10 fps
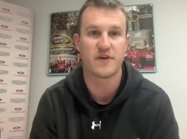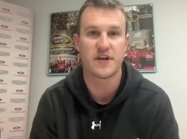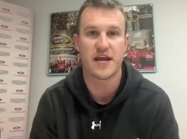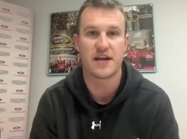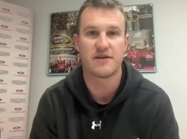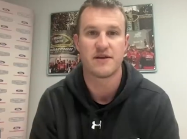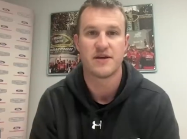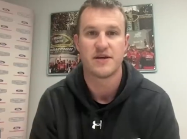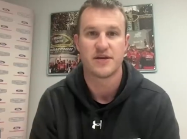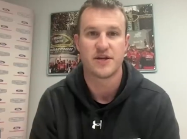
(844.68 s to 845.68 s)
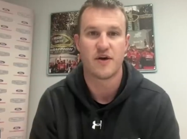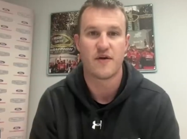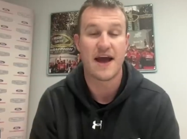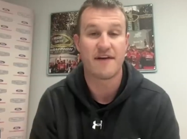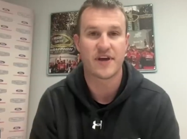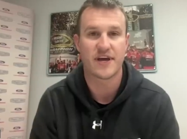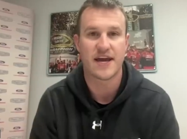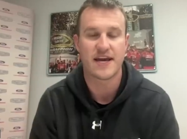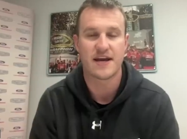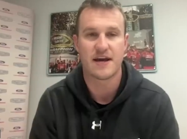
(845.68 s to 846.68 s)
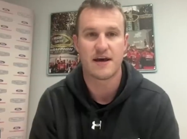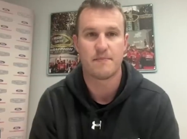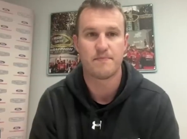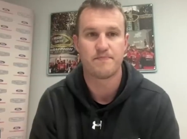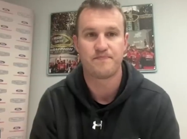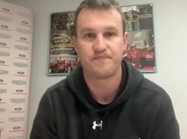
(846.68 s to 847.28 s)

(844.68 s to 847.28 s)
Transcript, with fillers: and and you know having a um